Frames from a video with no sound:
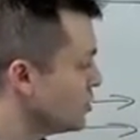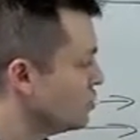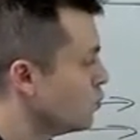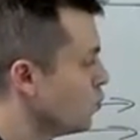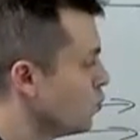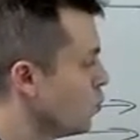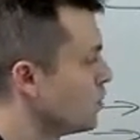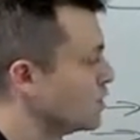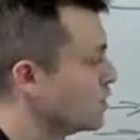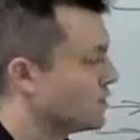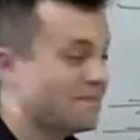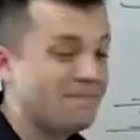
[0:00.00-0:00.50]

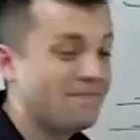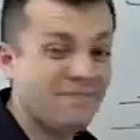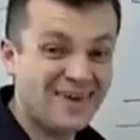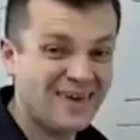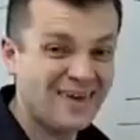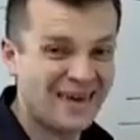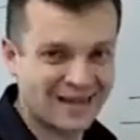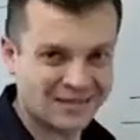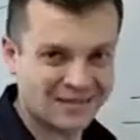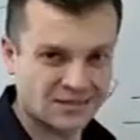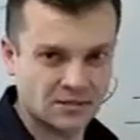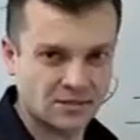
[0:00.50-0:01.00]
want to
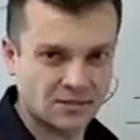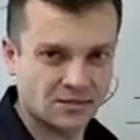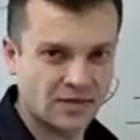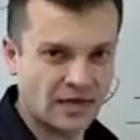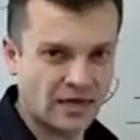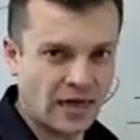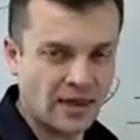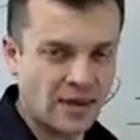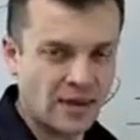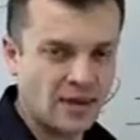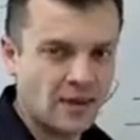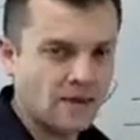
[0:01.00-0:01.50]
be at.
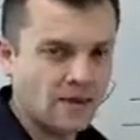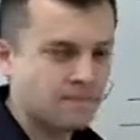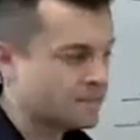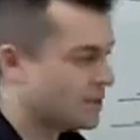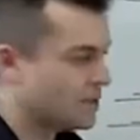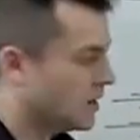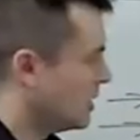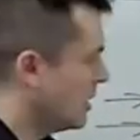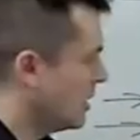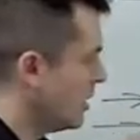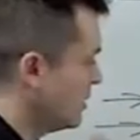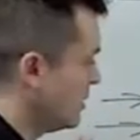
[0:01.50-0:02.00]
Okay?
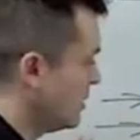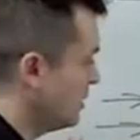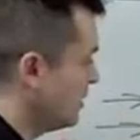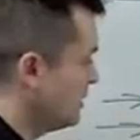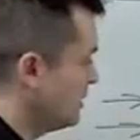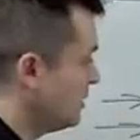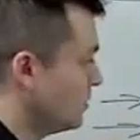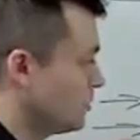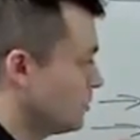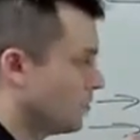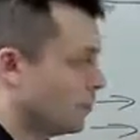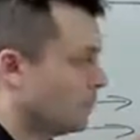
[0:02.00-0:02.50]

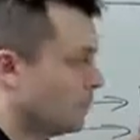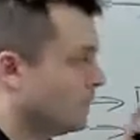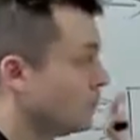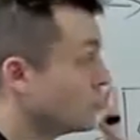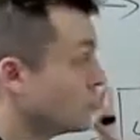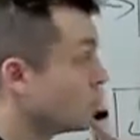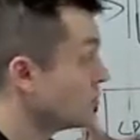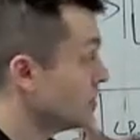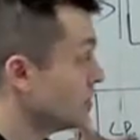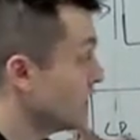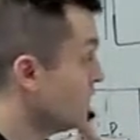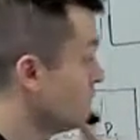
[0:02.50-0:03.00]
And if
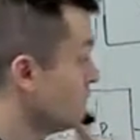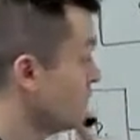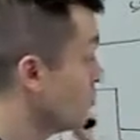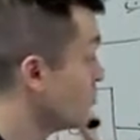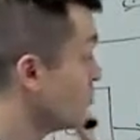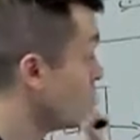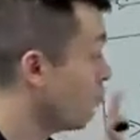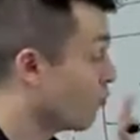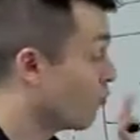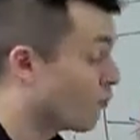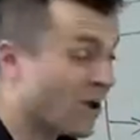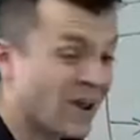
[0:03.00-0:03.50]

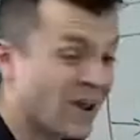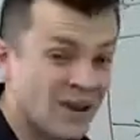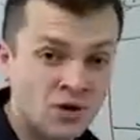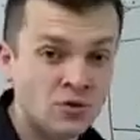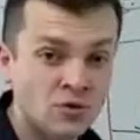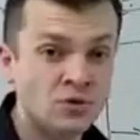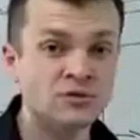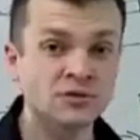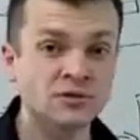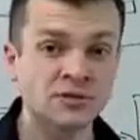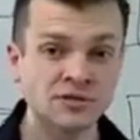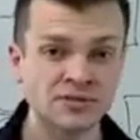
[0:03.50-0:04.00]
you're brand
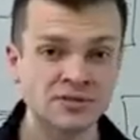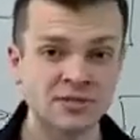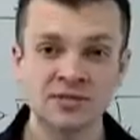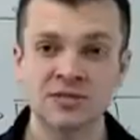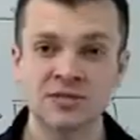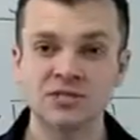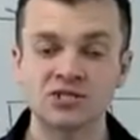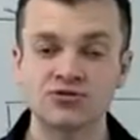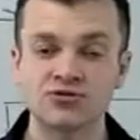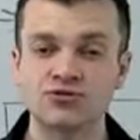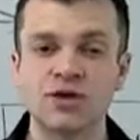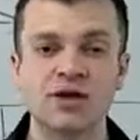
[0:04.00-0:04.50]
new into this
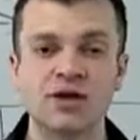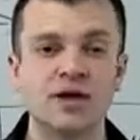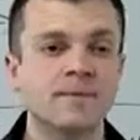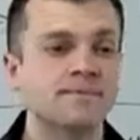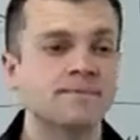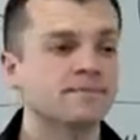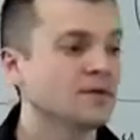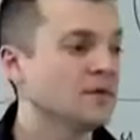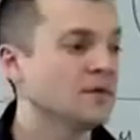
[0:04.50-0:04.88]
industry,